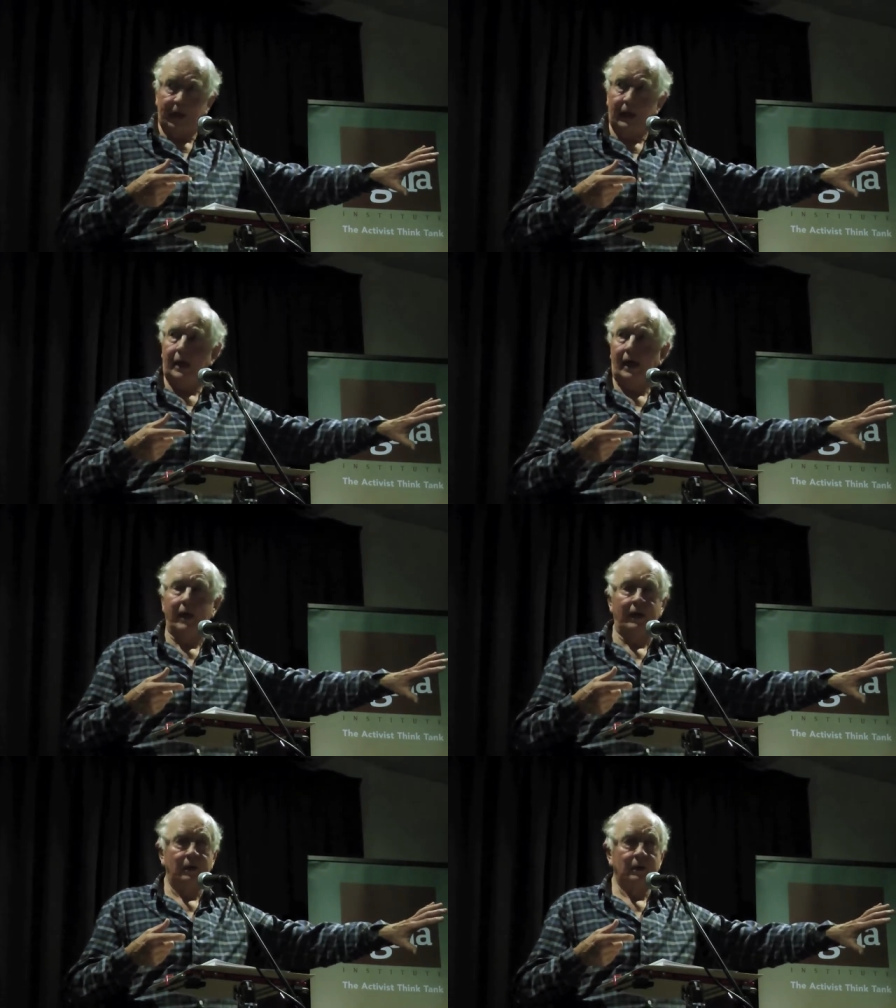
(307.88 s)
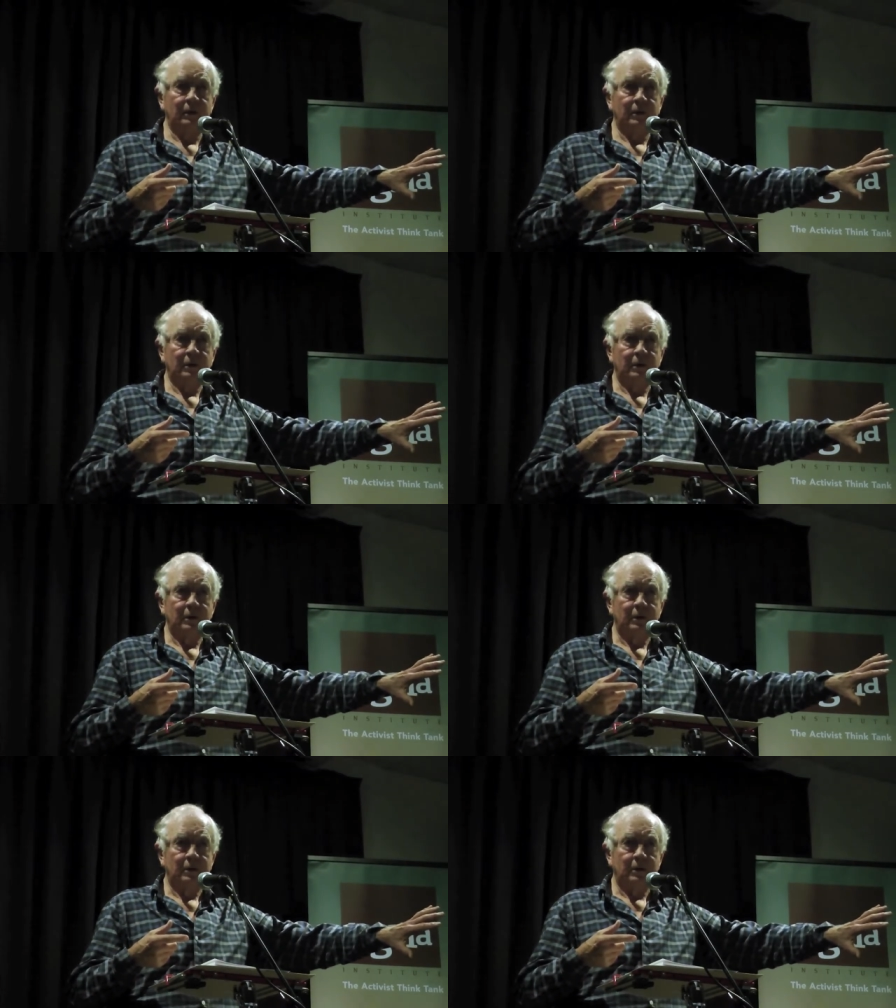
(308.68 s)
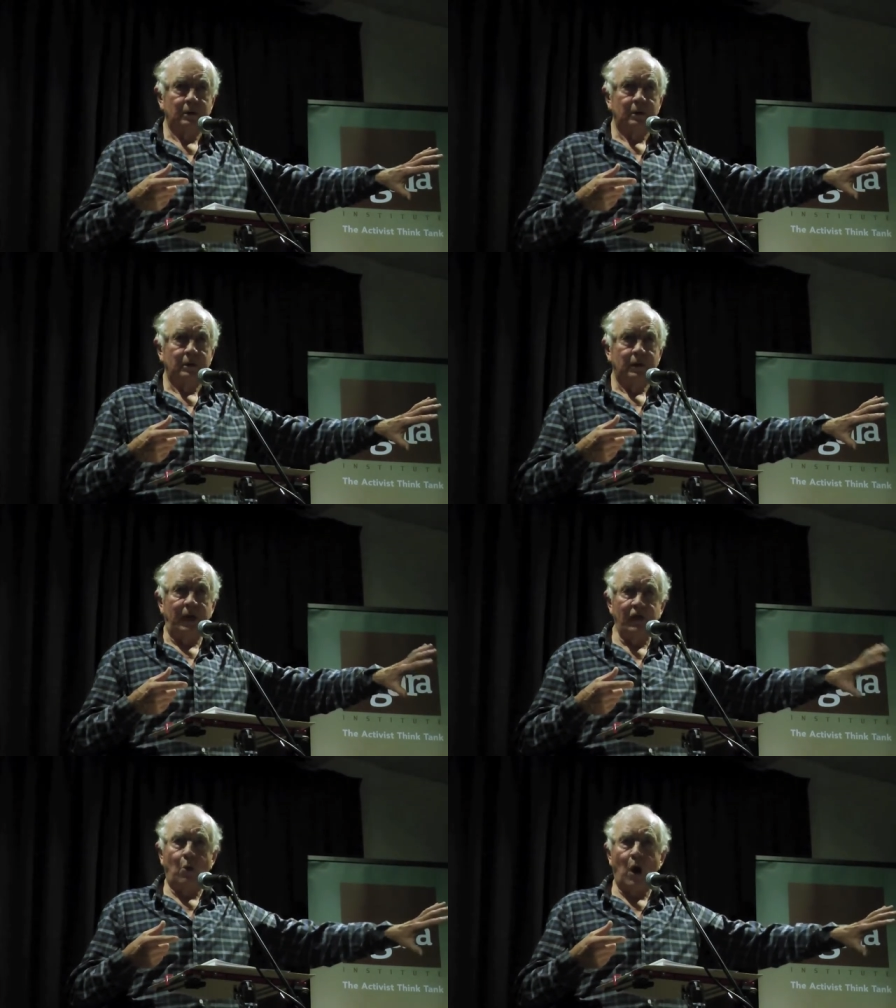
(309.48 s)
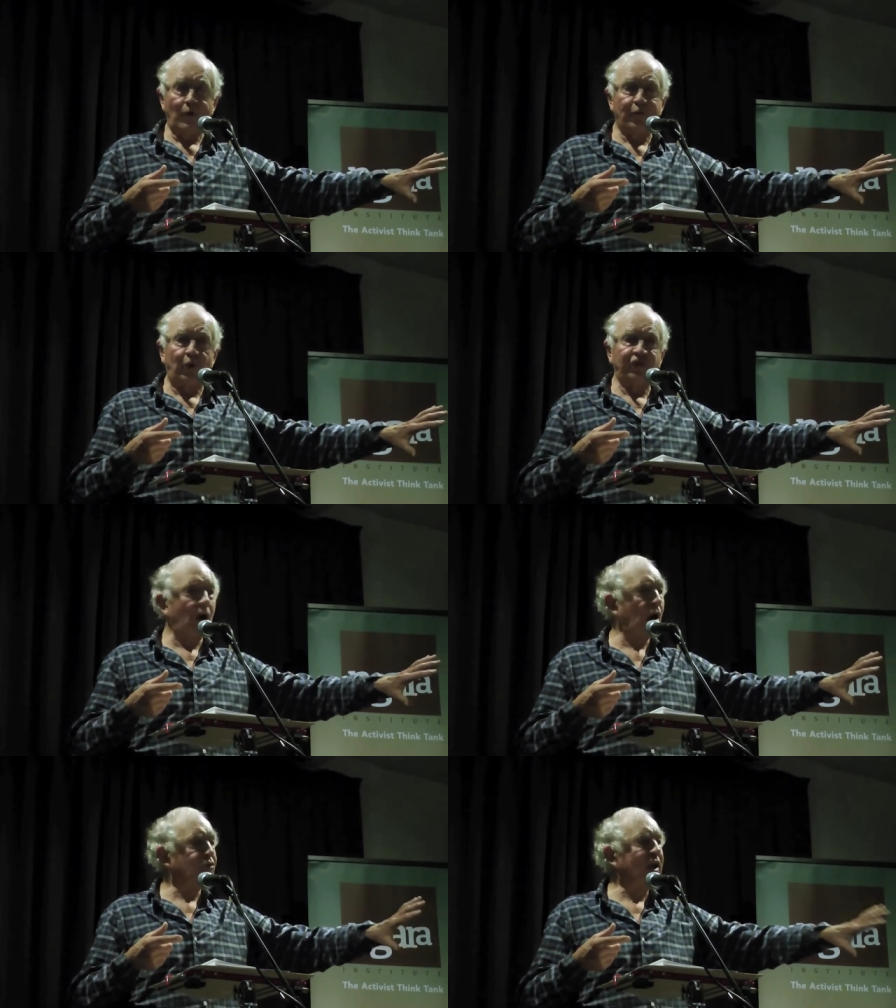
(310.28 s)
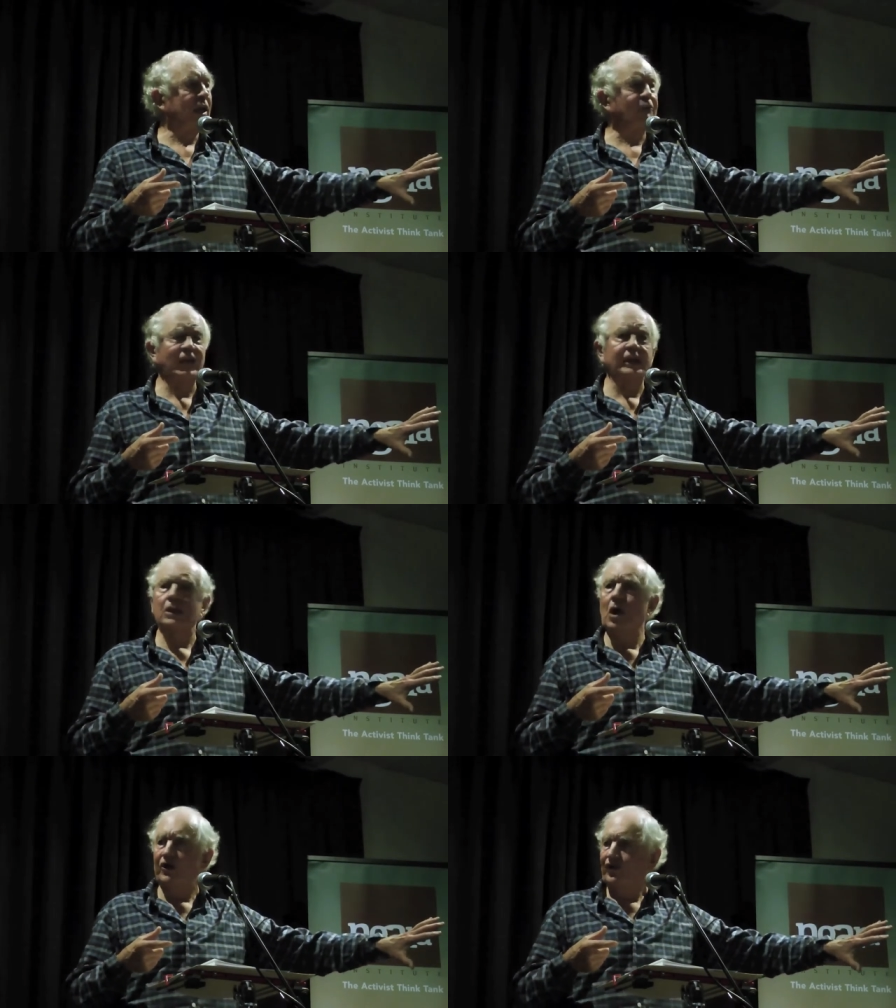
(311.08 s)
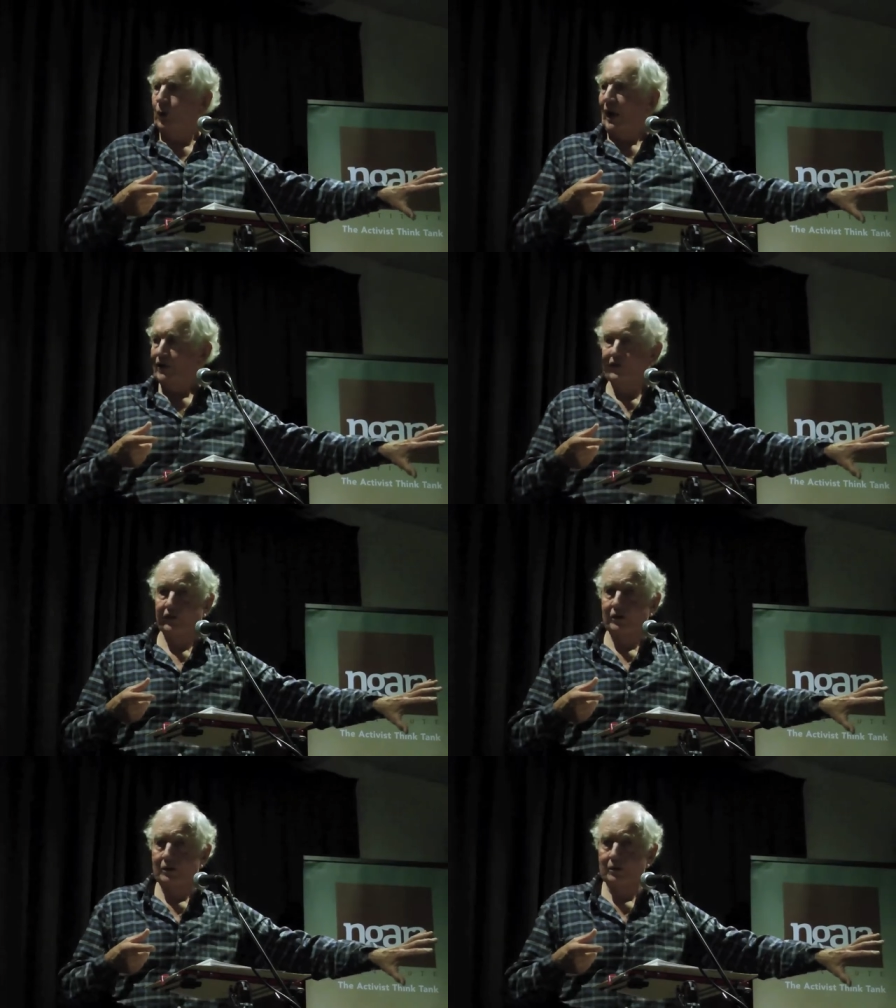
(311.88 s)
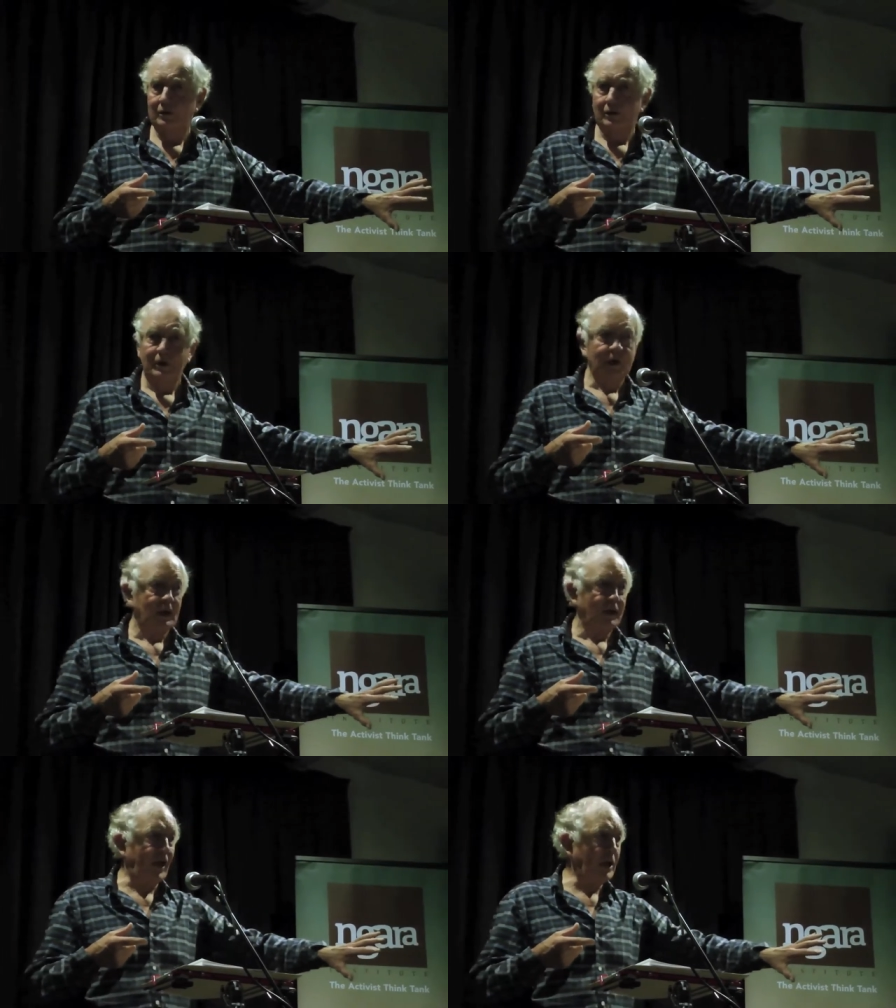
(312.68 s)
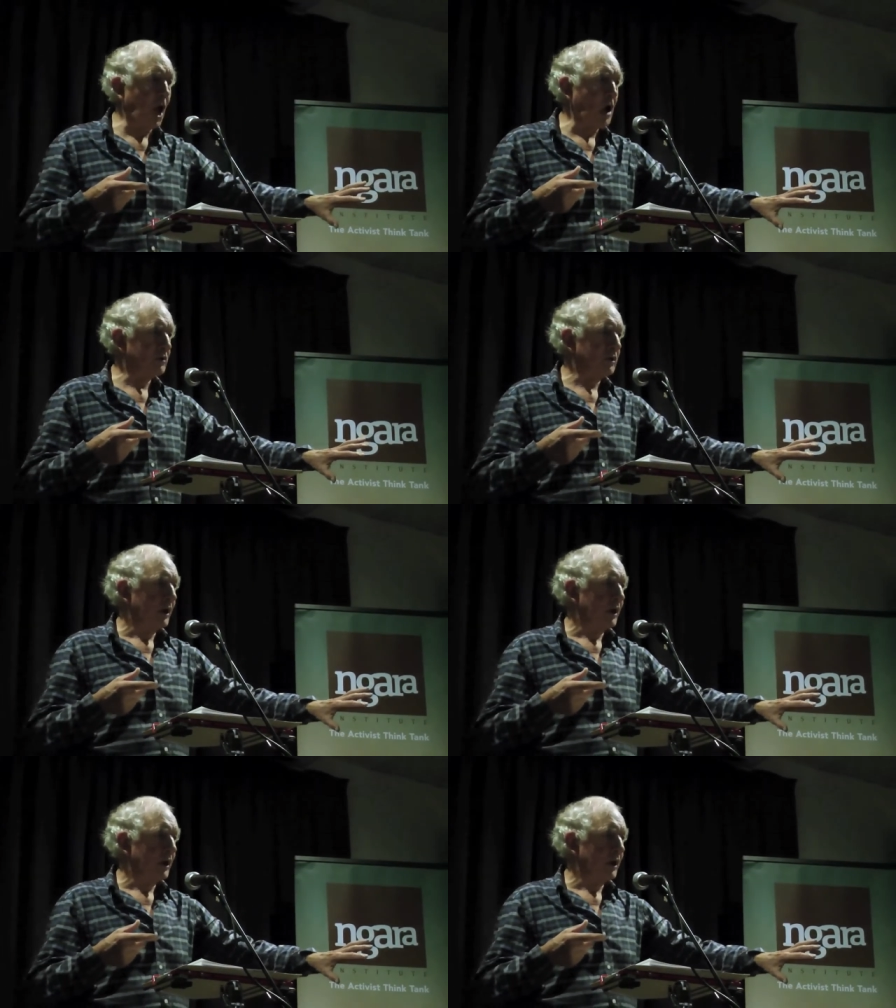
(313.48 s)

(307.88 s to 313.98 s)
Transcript: here in the workforce are really of little consequence. They're not,